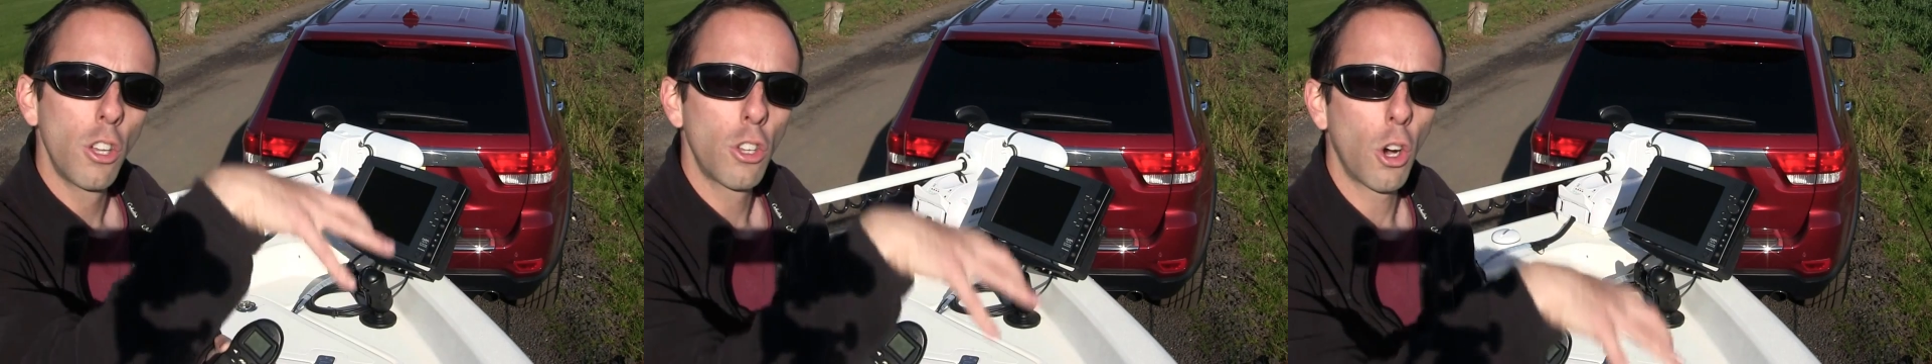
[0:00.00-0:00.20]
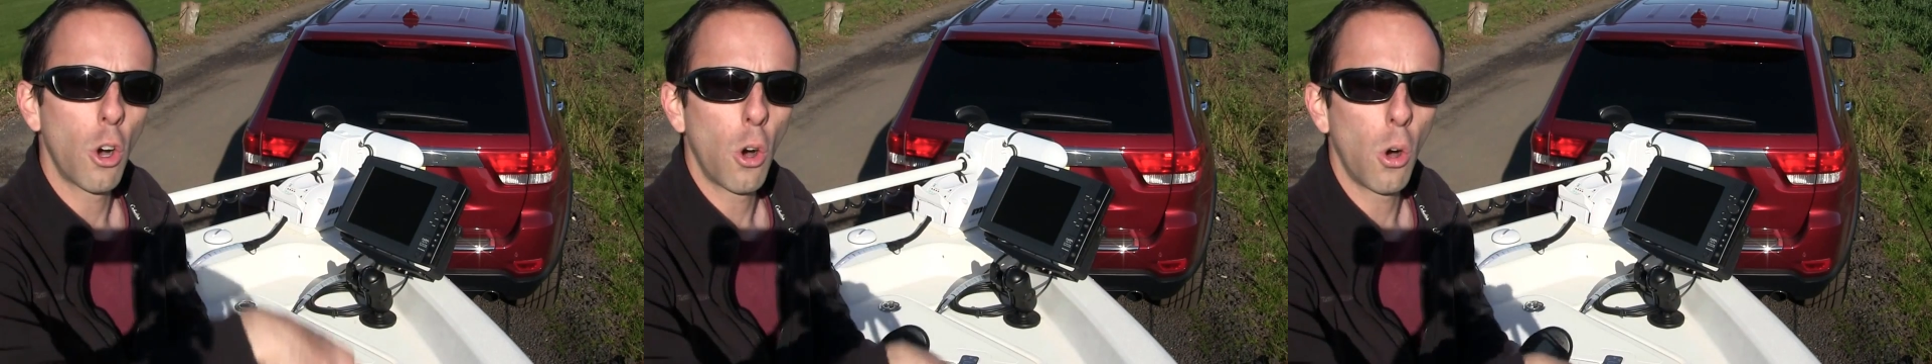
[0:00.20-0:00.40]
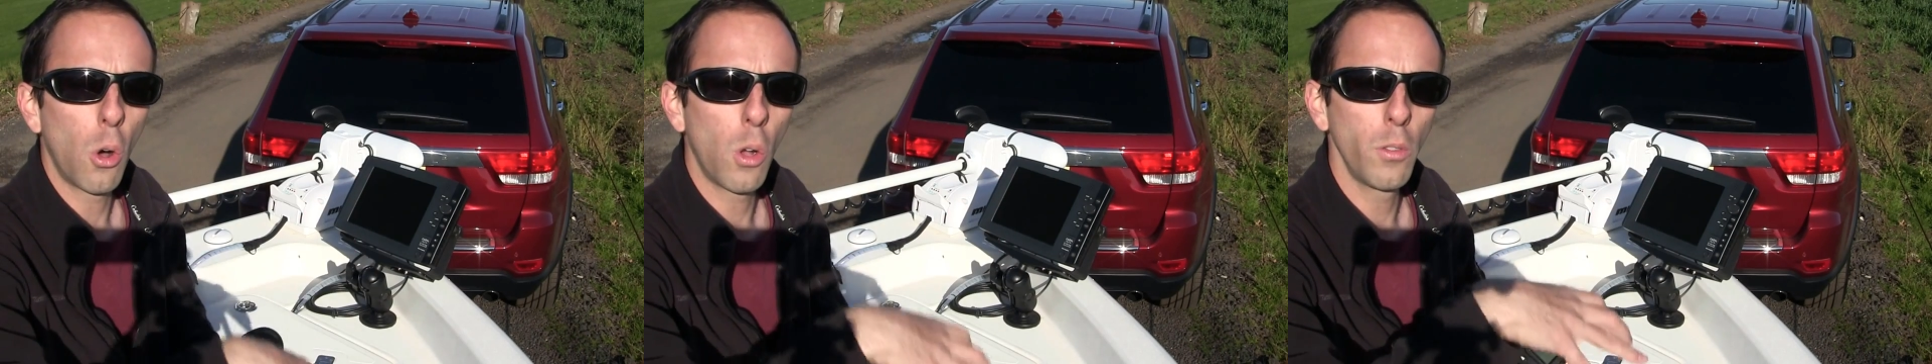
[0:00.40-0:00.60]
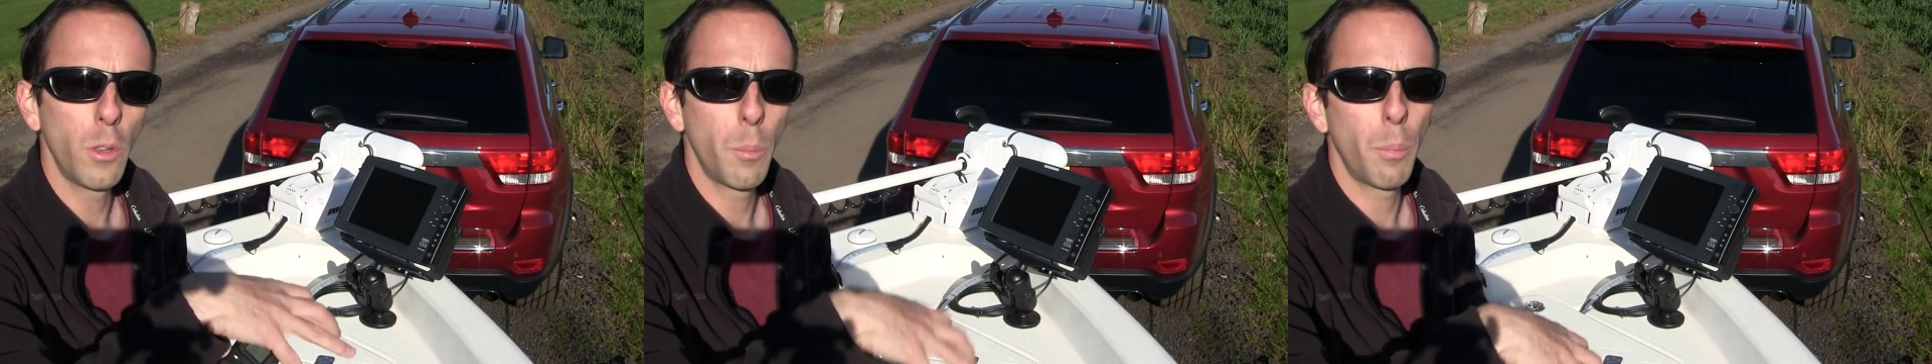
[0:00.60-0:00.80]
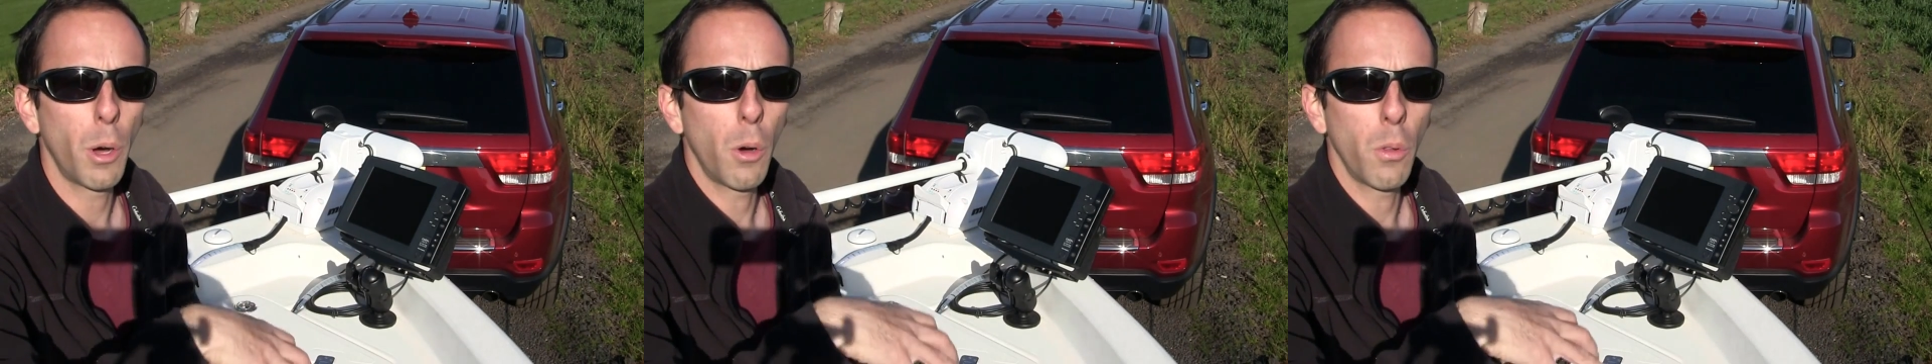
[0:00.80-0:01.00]
to hold
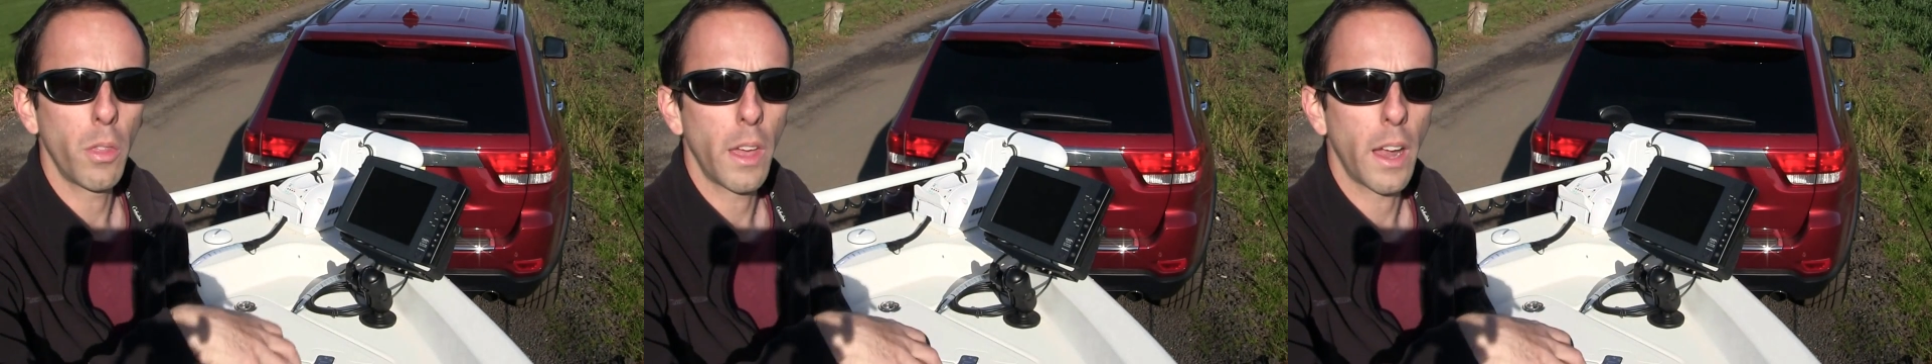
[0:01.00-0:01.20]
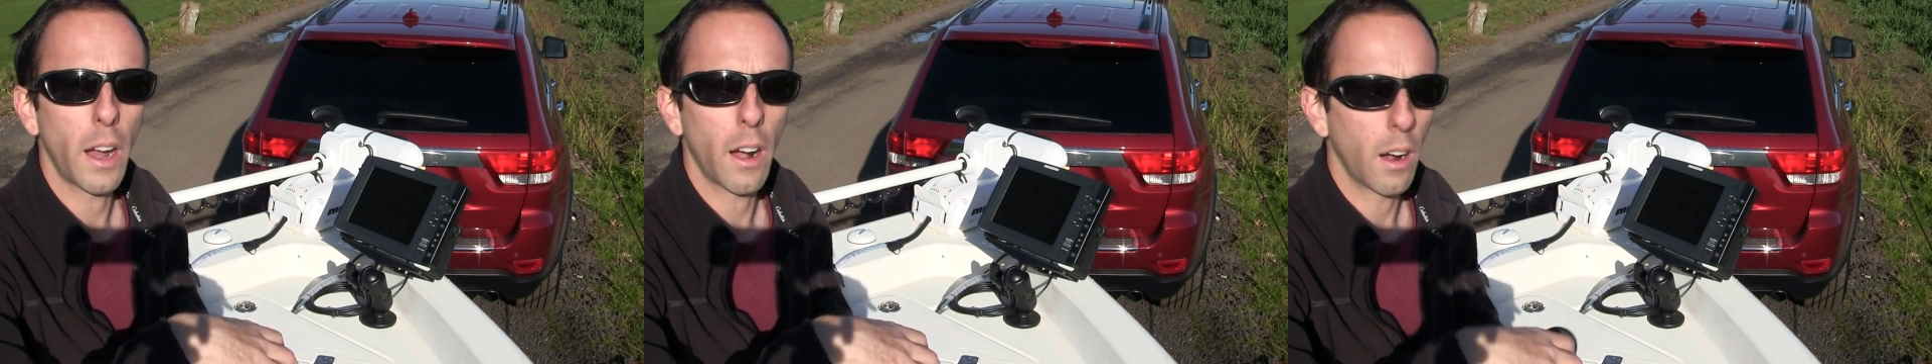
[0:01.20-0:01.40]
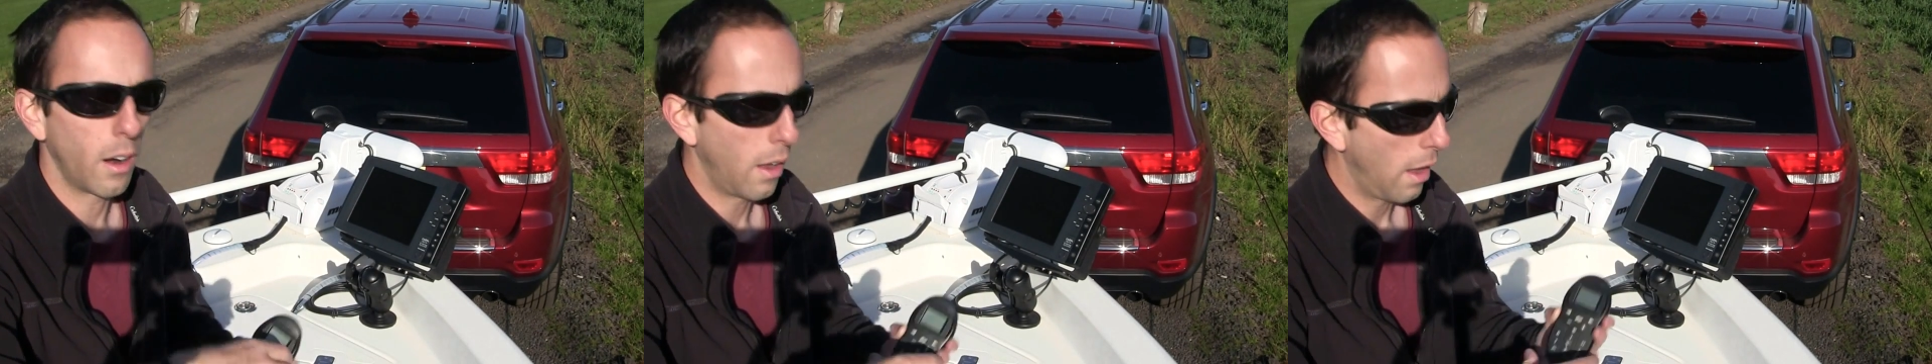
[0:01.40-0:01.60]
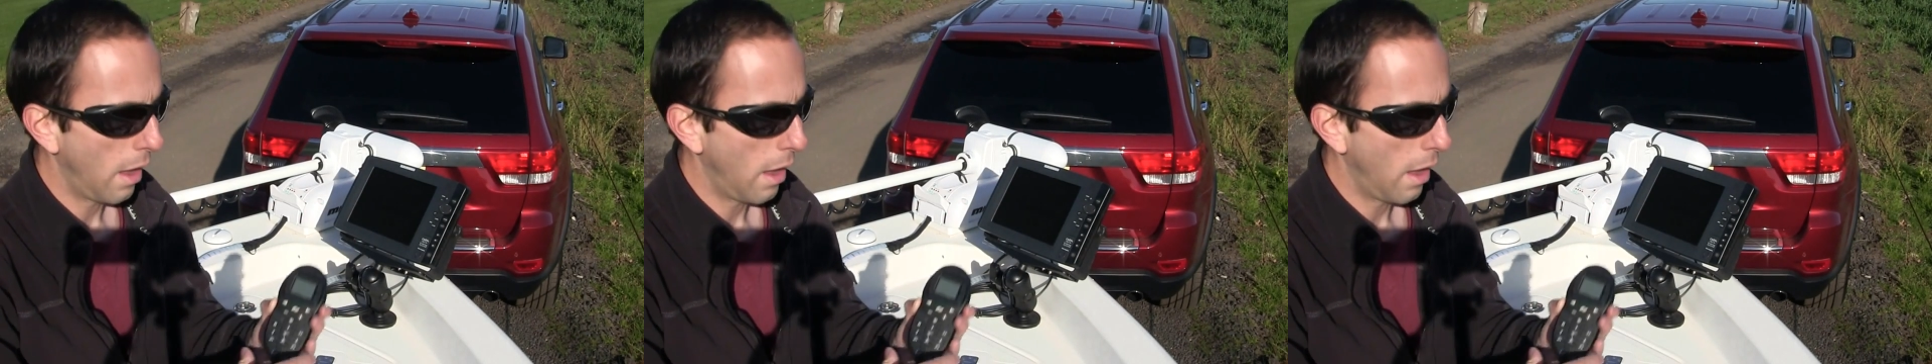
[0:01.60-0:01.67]
the boat there.